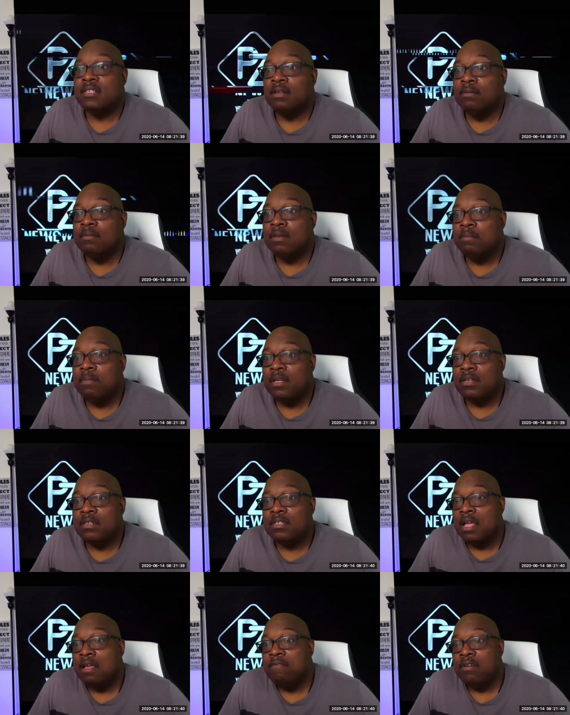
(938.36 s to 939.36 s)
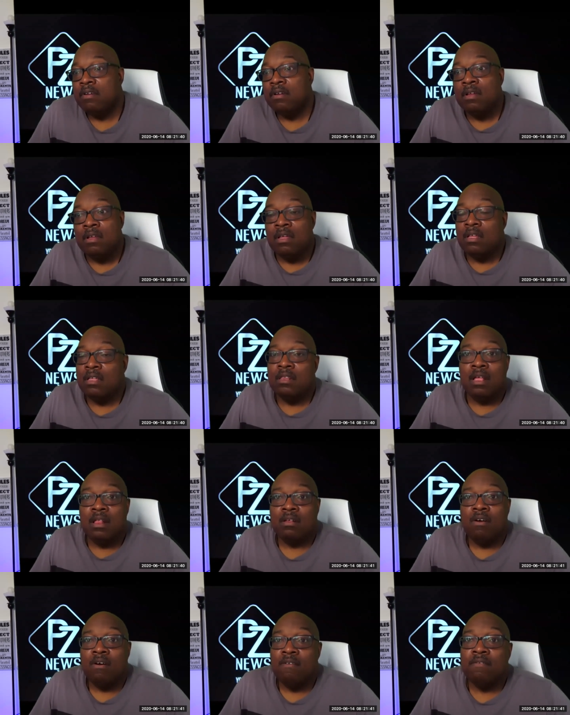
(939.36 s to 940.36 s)
Him to be your Savior, then
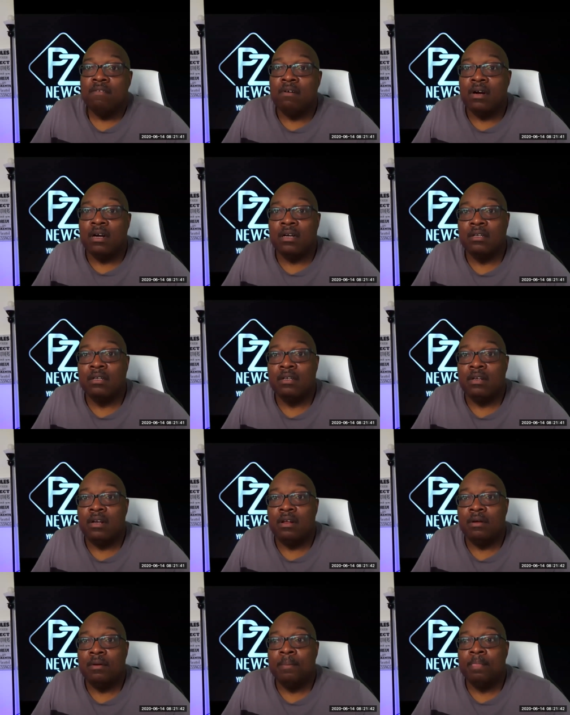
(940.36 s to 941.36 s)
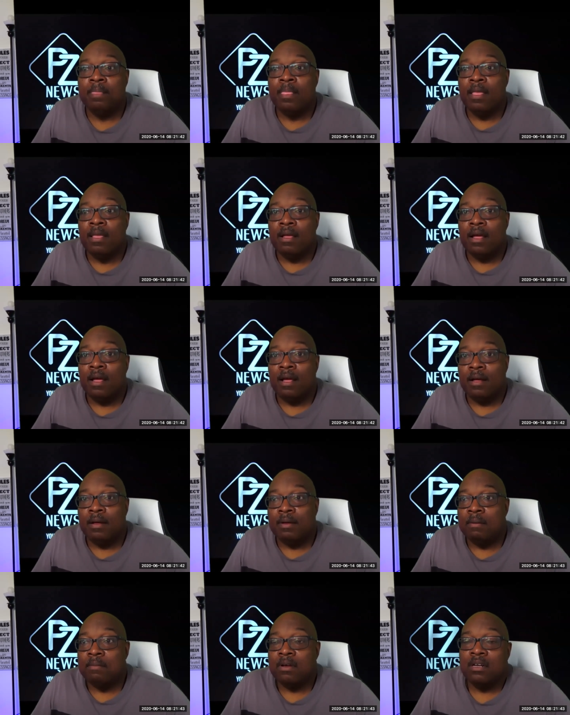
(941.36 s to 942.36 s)
go for it. You know, uh,
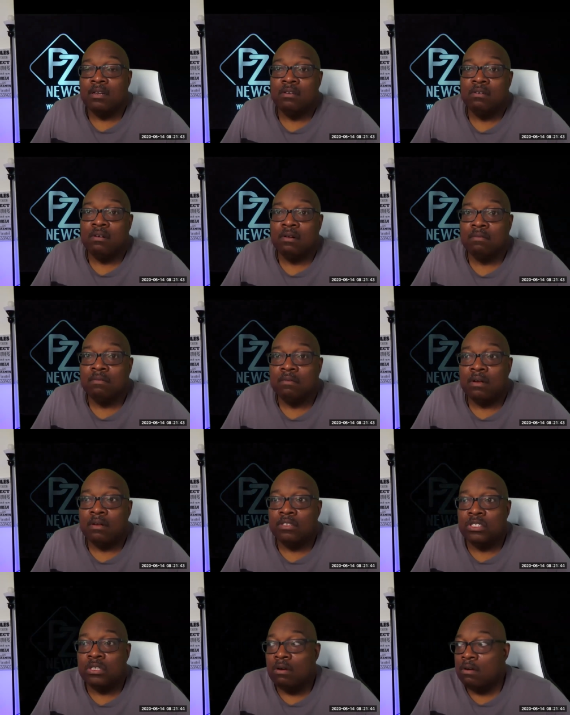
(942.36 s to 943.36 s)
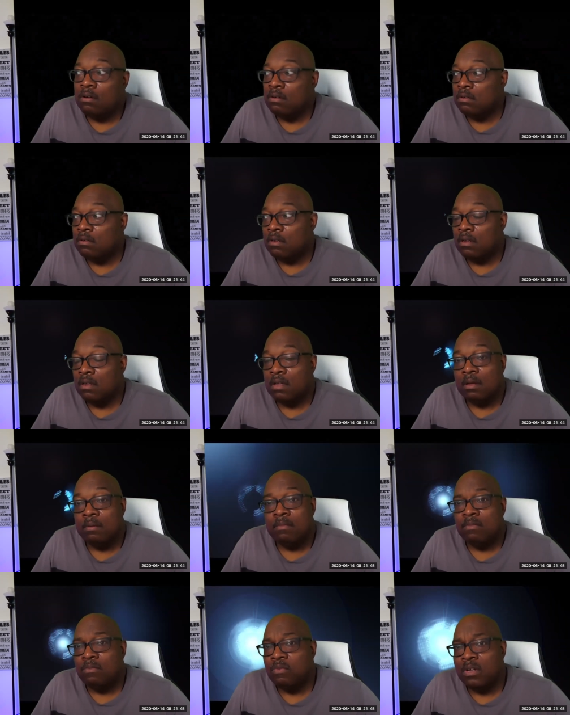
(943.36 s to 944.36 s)
I'm going to do a, a show
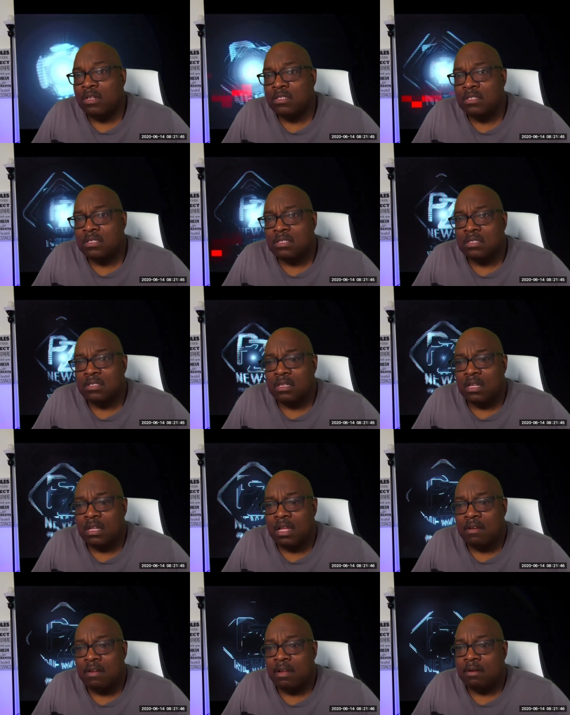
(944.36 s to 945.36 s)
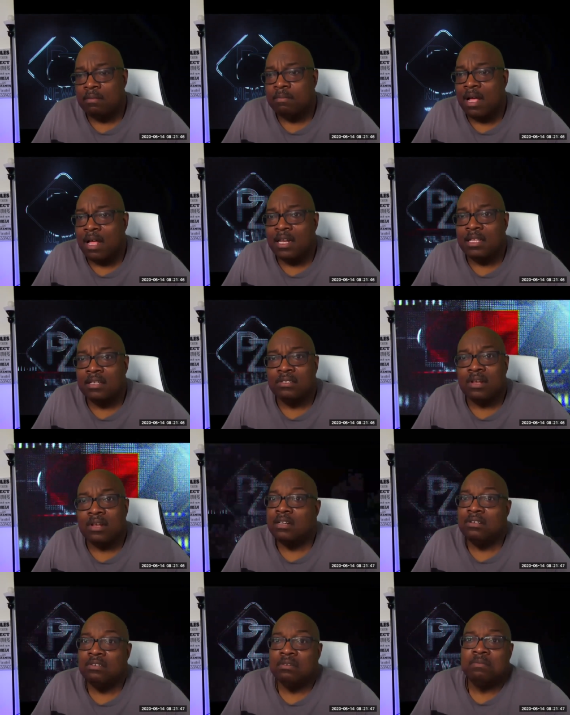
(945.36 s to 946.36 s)
um, once, uh, probably try
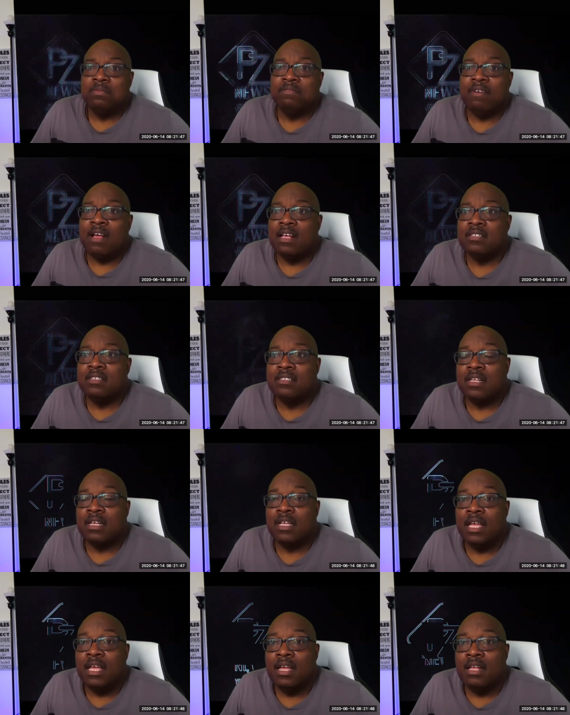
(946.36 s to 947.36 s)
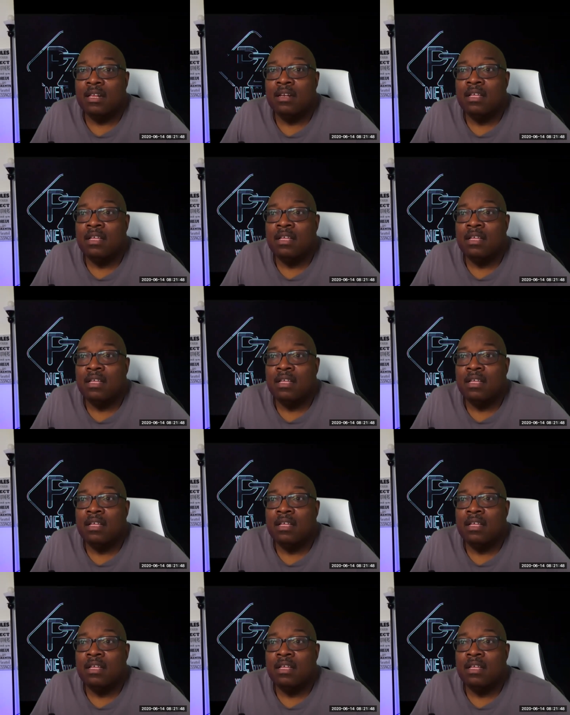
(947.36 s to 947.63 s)
to do them as fast as I can.